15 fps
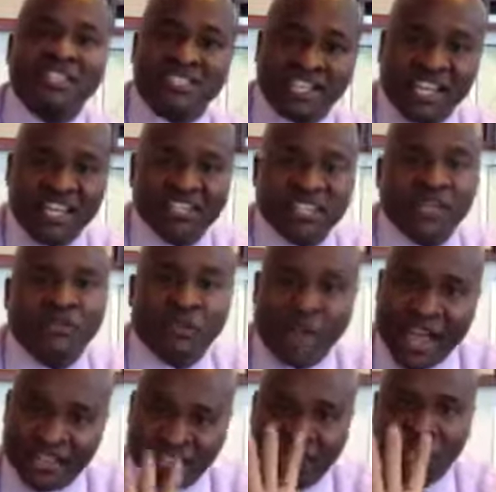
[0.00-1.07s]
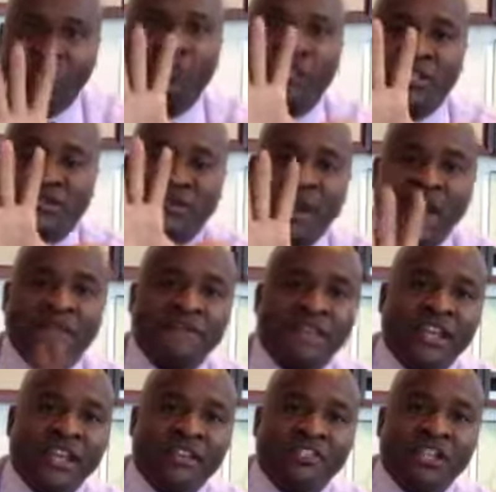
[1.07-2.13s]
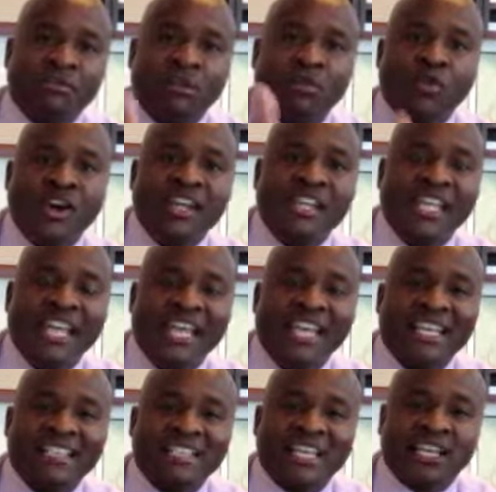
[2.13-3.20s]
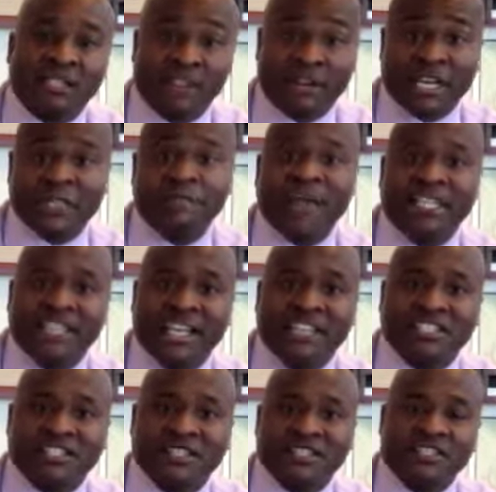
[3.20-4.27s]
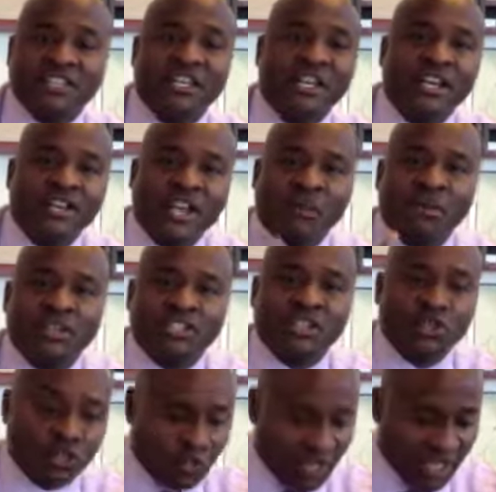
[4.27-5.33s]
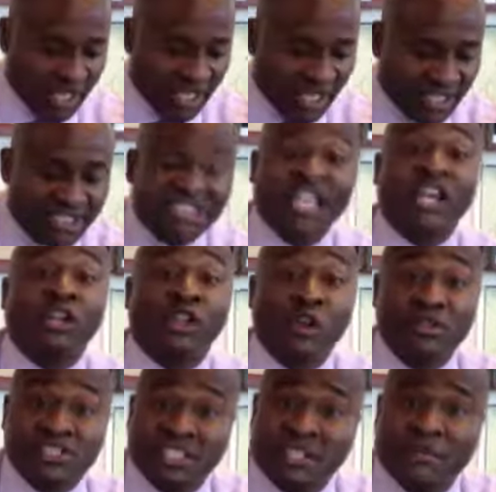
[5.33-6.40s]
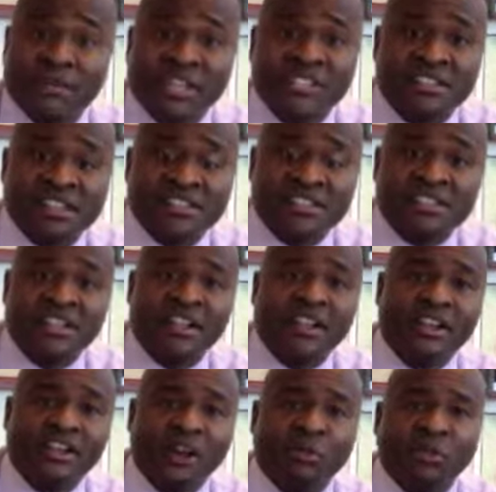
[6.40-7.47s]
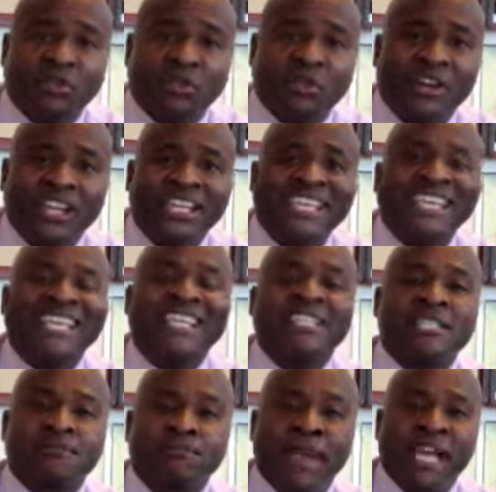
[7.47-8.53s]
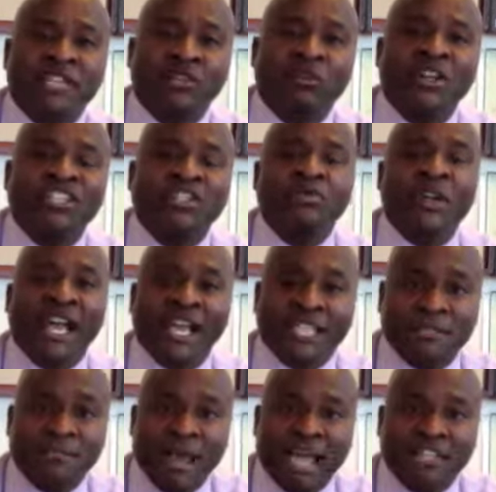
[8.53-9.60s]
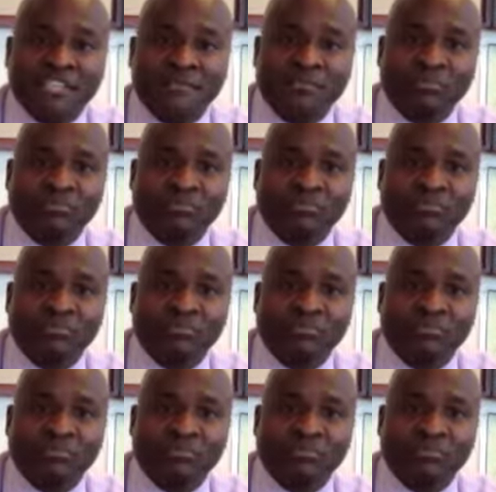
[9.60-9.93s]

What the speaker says: is easy if you execute these 5 things. Number 1, set clear expectations. Number 2, stay close to the business. Number 3, inspect what you expect.